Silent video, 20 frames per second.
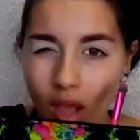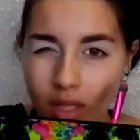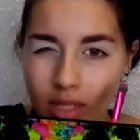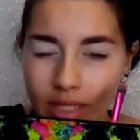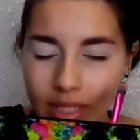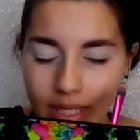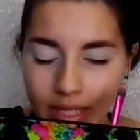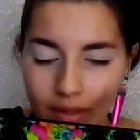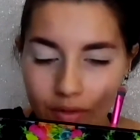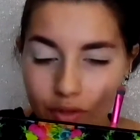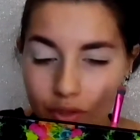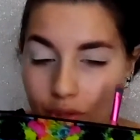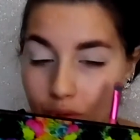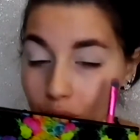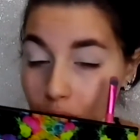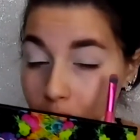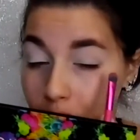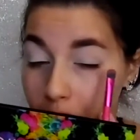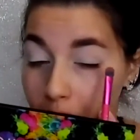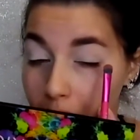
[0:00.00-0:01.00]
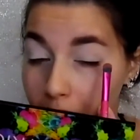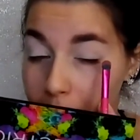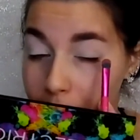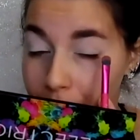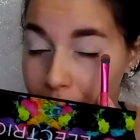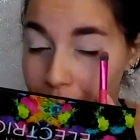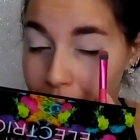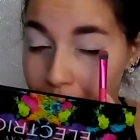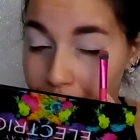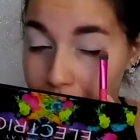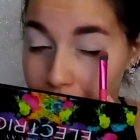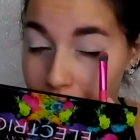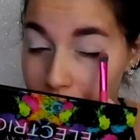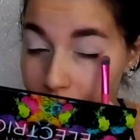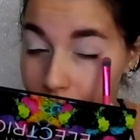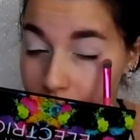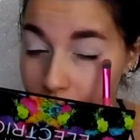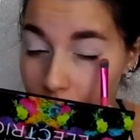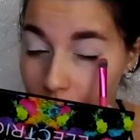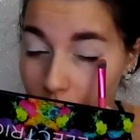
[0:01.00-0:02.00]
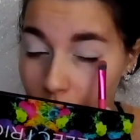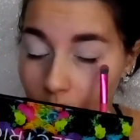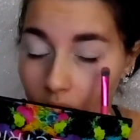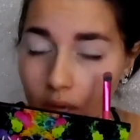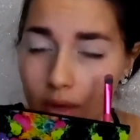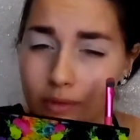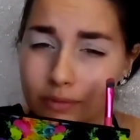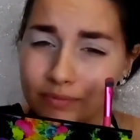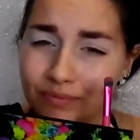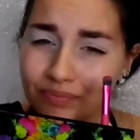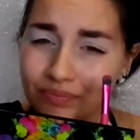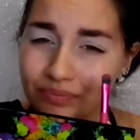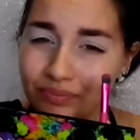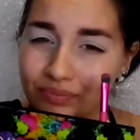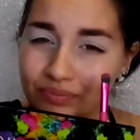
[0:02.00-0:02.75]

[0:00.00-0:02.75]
on the outer corner. No,